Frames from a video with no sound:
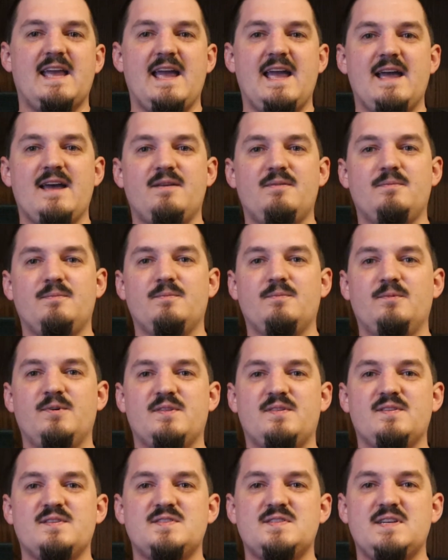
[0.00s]
can
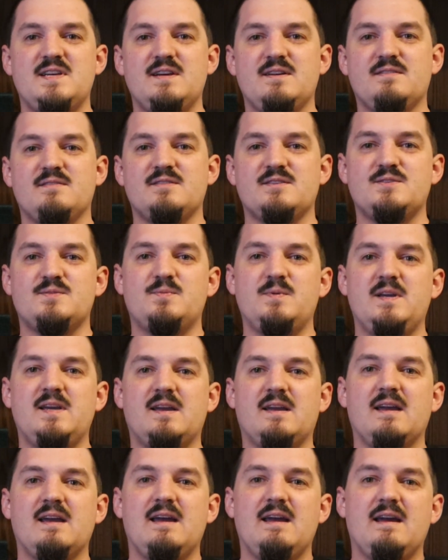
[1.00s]
with this here this
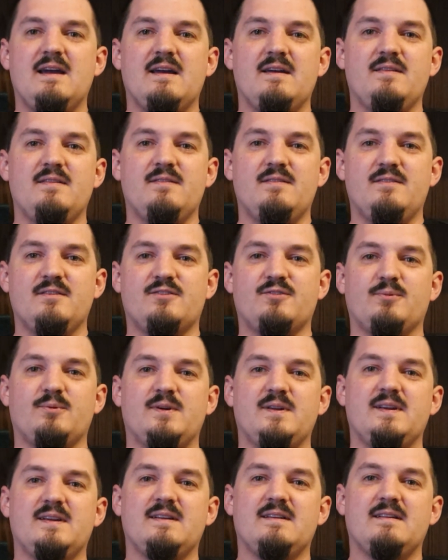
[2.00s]
week. This
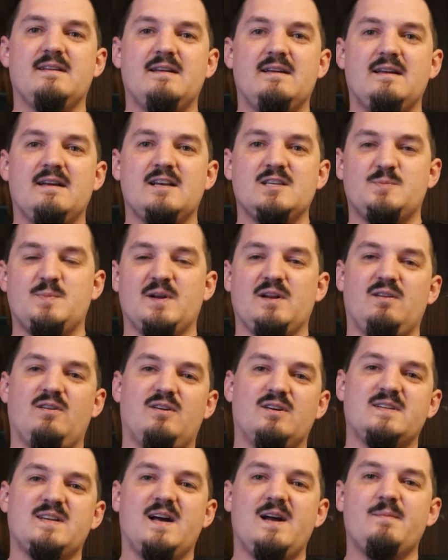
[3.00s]
one has been a
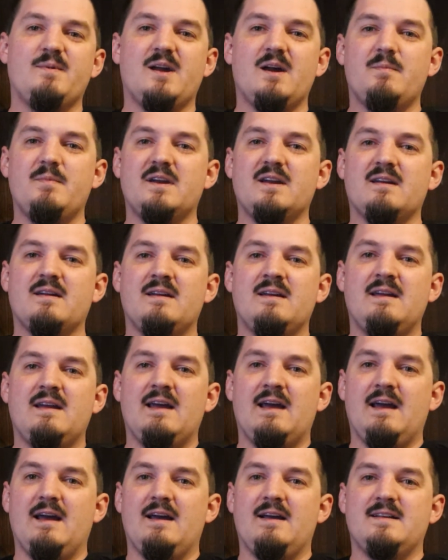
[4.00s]
long time coming,
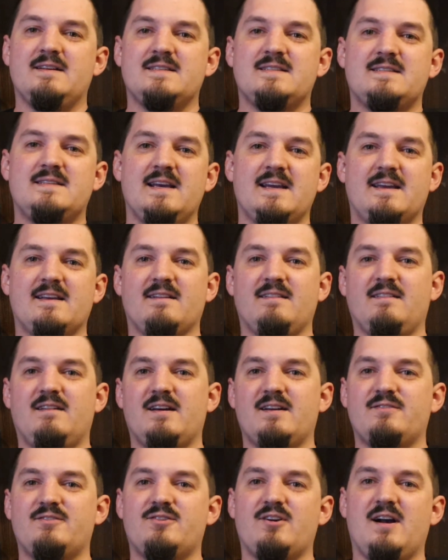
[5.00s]
and it's taken a
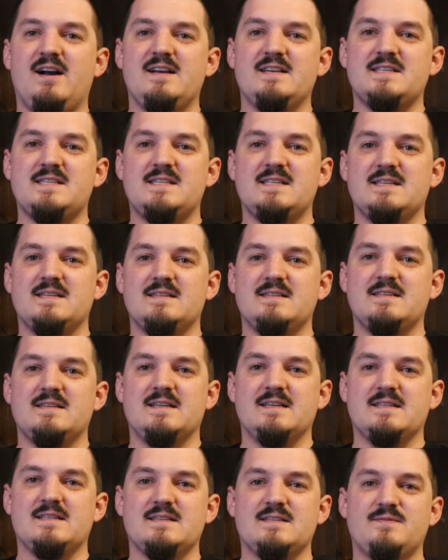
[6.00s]
lot of tries to
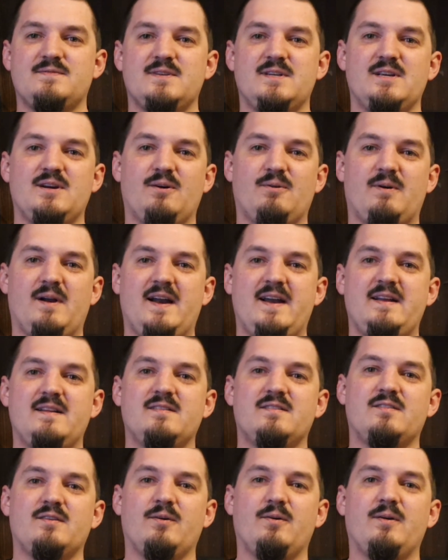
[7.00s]
get this video
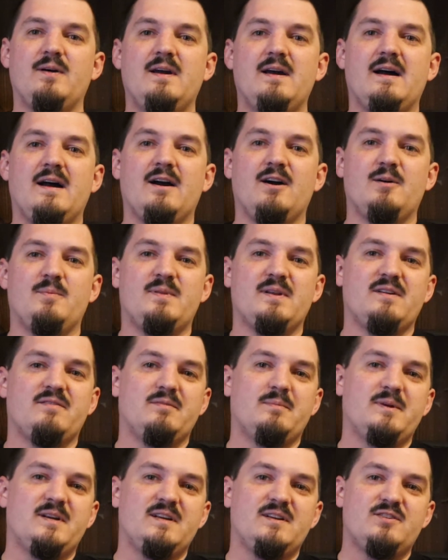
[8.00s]
right. So I hope that
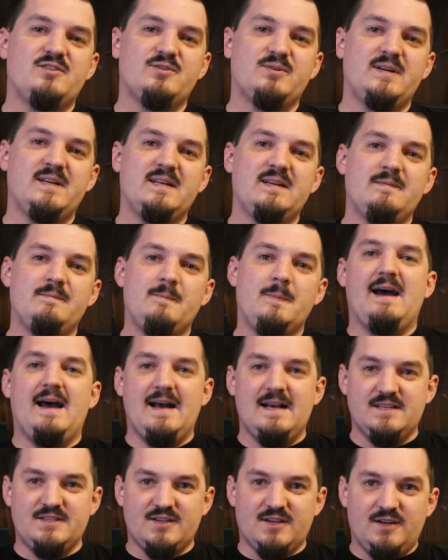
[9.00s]
everybody enjoyed it.
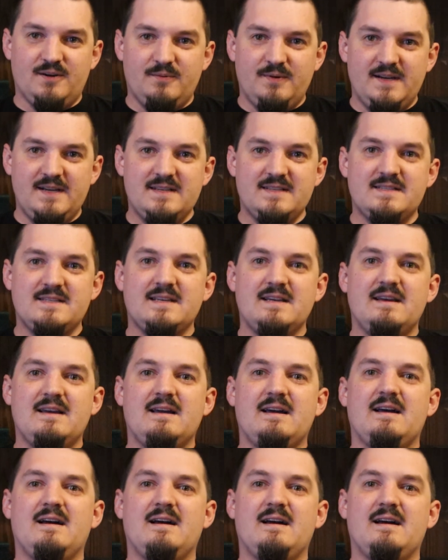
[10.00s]
As always,